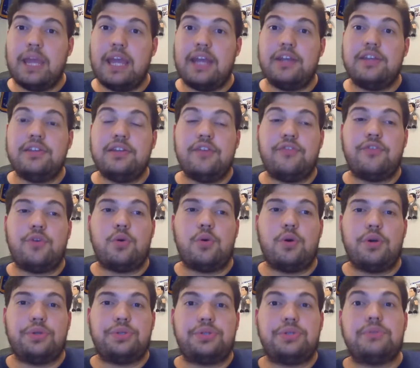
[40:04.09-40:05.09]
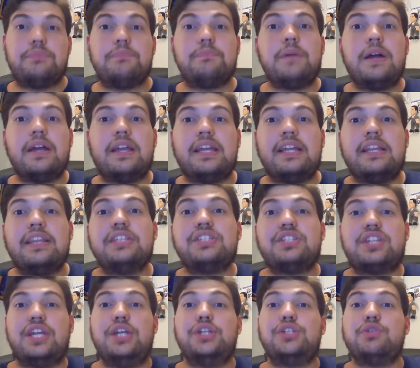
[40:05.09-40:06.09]
And, of course, again, in
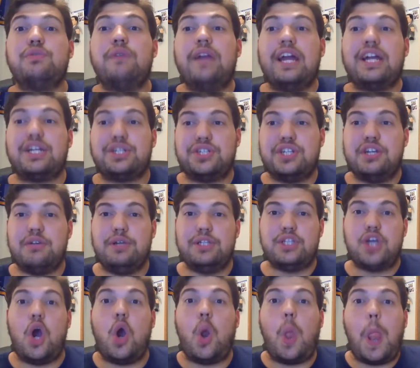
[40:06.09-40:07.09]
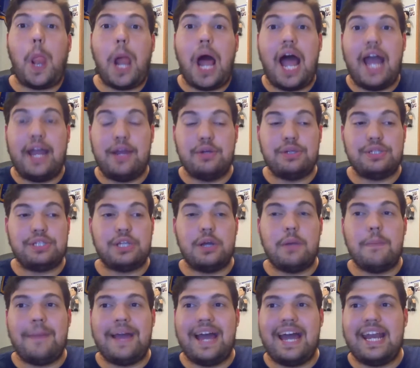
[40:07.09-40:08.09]
this case, the reactionaries are liars.
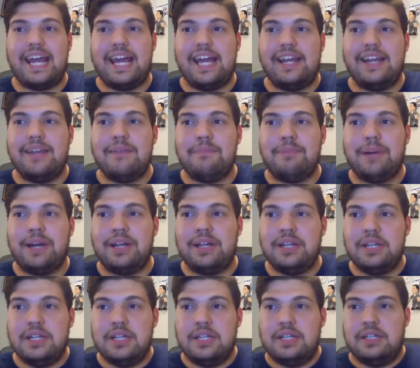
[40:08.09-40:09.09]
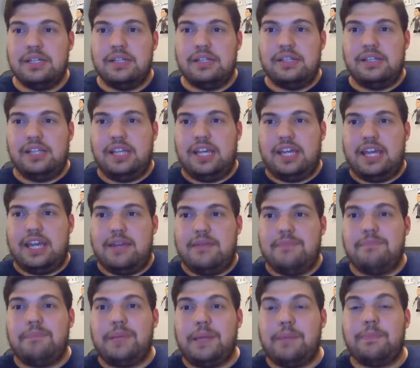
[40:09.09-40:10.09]
They're bad at it. But,
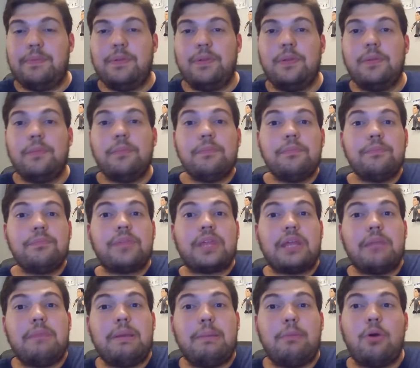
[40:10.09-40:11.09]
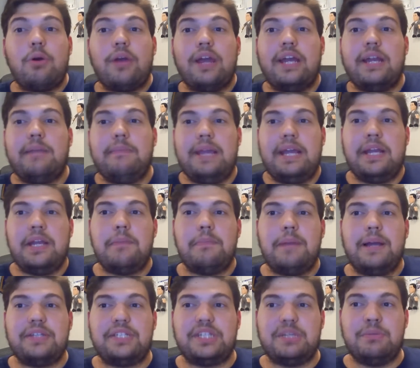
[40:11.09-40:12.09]
again, people can be more animated
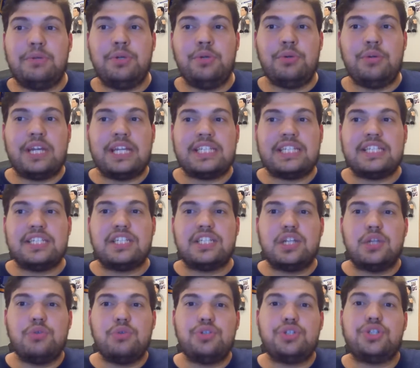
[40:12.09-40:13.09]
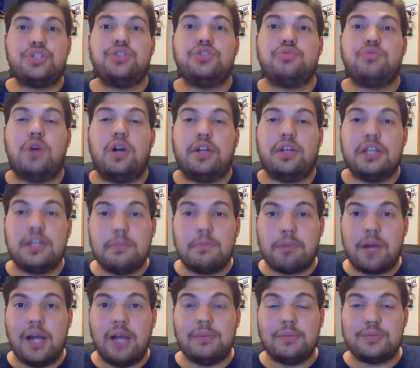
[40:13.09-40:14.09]
by someone who gets the solutions wrong than the
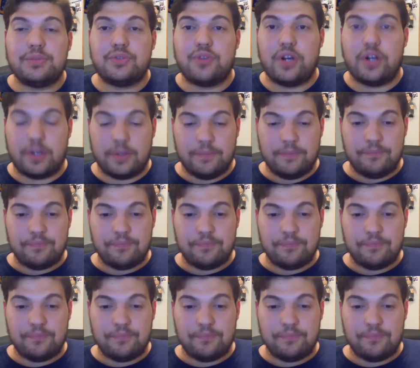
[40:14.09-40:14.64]
problems wrong.